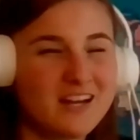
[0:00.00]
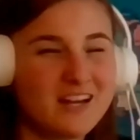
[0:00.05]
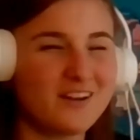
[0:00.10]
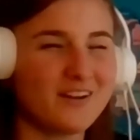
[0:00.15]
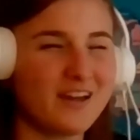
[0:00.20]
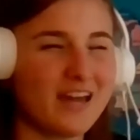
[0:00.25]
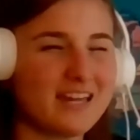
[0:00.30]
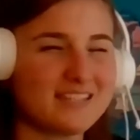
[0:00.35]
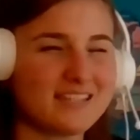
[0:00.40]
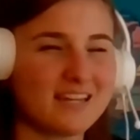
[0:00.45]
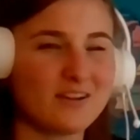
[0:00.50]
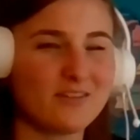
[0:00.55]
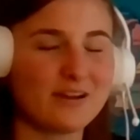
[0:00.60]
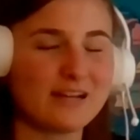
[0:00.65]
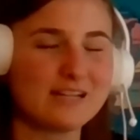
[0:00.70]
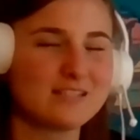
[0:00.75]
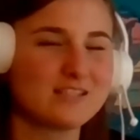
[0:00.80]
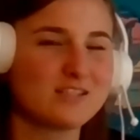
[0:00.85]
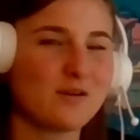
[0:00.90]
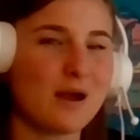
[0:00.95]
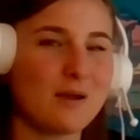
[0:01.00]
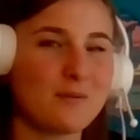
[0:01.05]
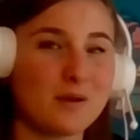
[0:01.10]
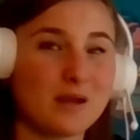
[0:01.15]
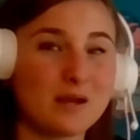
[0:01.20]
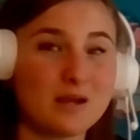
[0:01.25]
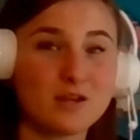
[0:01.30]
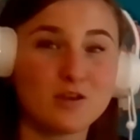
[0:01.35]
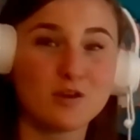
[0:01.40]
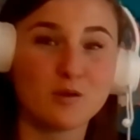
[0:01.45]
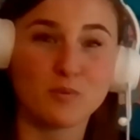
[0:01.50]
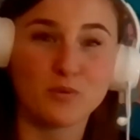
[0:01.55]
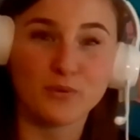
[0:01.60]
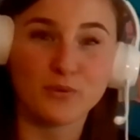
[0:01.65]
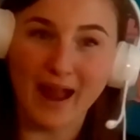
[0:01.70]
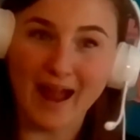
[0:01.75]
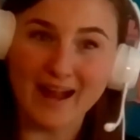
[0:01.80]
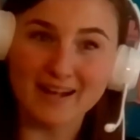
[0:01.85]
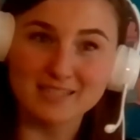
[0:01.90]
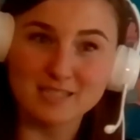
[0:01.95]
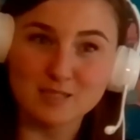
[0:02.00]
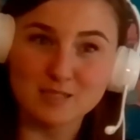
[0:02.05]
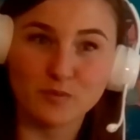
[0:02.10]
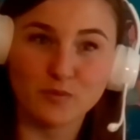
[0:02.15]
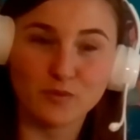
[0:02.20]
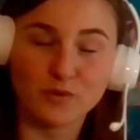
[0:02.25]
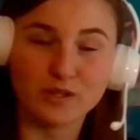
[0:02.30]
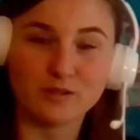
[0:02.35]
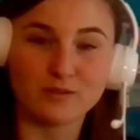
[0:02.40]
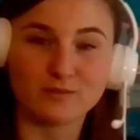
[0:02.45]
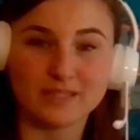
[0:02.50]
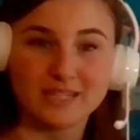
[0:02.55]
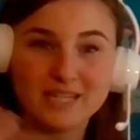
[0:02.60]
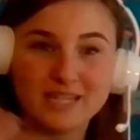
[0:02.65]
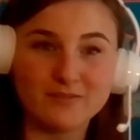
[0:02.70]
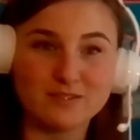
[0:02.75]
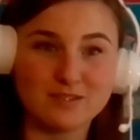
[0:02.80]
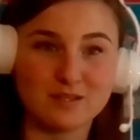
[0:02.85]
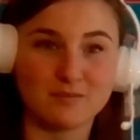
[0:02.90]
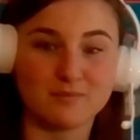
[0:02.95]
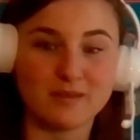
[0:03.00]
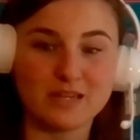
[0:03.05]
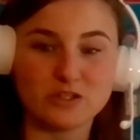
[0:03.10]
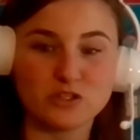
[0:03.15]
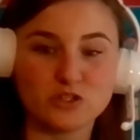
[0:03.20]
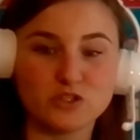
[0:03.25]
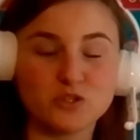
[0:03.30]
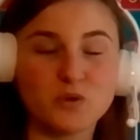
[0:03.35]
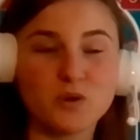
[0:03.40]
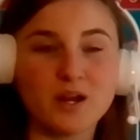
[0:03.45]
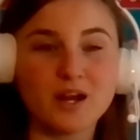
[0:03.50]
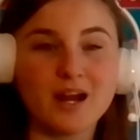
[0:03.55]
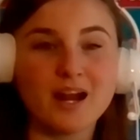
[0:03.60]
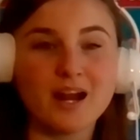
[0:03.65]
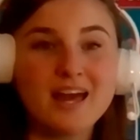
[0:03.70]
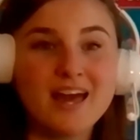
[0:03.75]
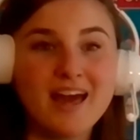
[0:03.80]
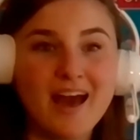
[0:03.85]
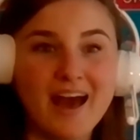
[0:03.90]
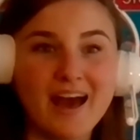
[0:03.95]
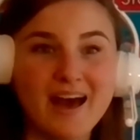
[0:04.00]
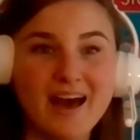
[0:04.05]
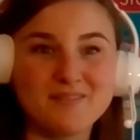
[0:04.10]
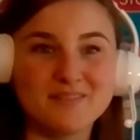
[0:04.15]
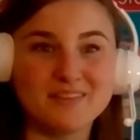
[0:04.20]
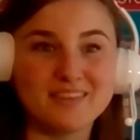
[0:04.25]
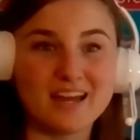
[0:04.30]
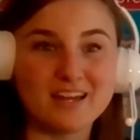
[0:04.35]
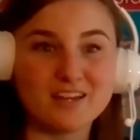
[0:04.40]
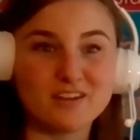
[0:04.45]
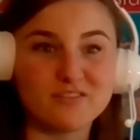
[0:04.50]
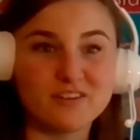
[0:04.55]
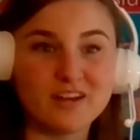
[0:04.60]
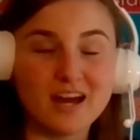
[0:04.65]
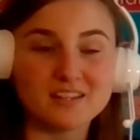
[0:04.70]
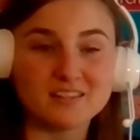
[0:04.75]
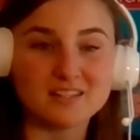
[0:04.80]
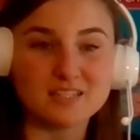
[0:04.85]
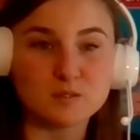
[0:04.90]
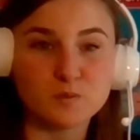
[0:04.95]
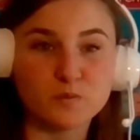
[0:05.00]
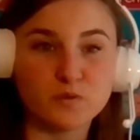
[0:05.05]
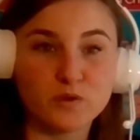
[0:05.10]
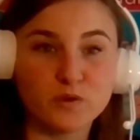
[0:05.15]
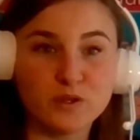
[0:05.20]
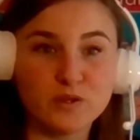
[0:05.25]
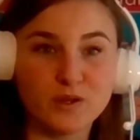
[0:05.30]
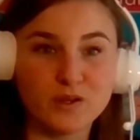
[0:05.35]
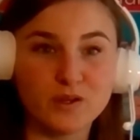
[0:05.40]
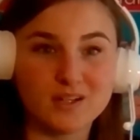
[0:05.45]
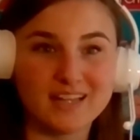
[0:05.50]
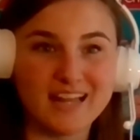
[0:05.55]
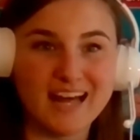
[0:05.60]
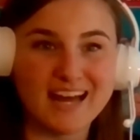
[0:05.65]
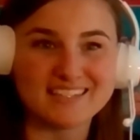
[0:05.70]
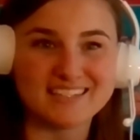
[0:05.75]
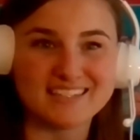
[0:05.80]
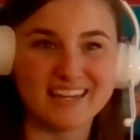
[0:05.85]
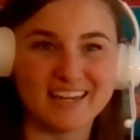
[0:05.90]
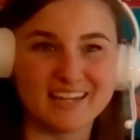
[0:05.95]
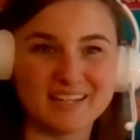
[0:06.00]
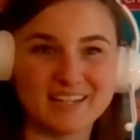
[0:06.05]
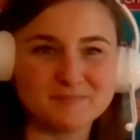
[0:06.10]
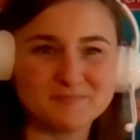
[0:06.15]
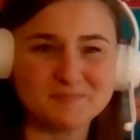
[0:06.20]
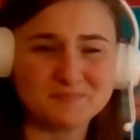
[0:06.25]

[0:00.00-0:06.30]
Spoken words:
Okay, second grade, so I want you to practice before you leave to make sure that you've got this before you go to Class Kick.